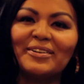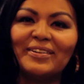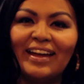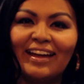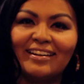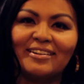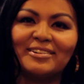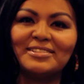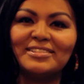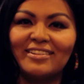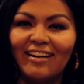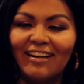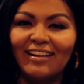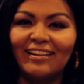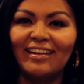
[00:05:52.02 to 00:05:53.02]
go head
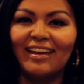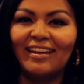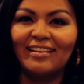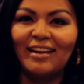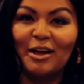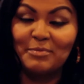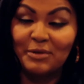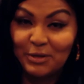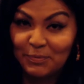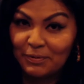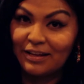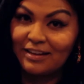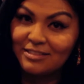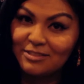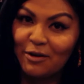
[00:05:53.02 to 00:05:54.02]
outside, and I'm going to
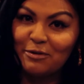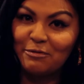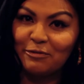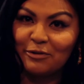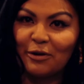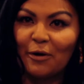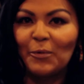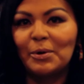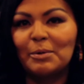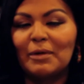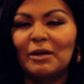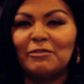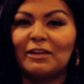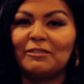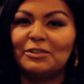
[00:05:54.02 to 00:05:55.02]
play a song for y'all, one of
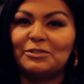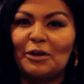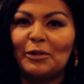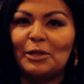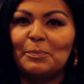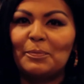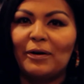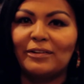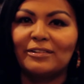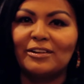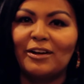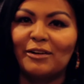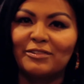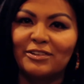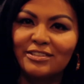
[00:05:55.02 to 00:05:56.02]
my favorite Dolly Parton
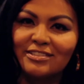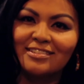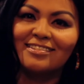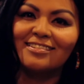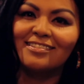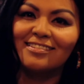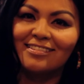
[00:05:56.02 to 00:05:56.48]
covers.